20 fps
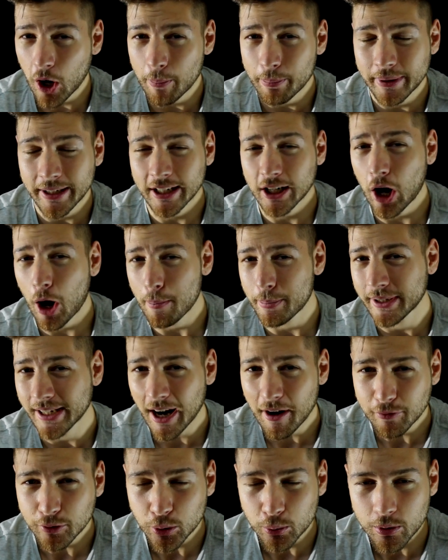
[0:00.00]
company copied
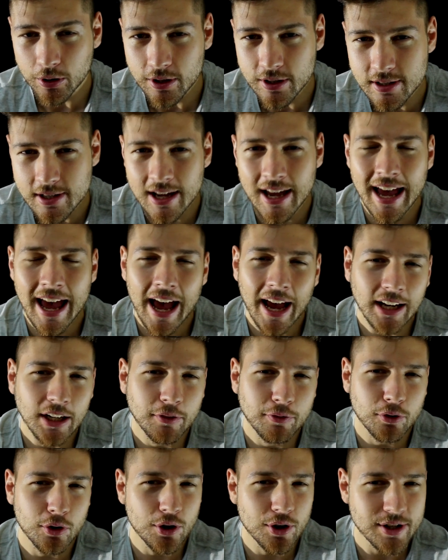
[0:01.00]
afterwards, and
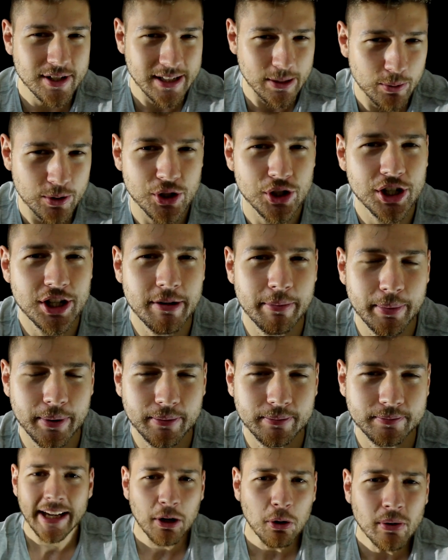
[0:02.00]
of course, it was cheap.
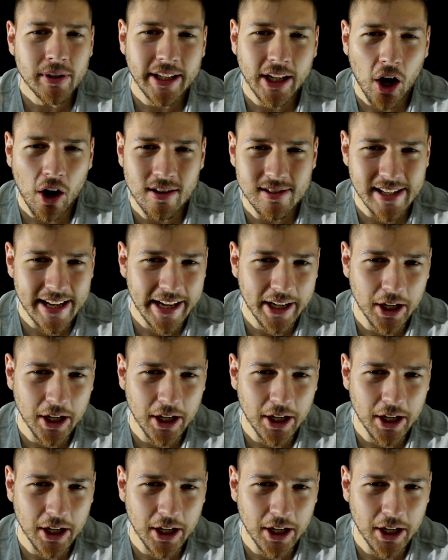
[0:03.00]
It only cost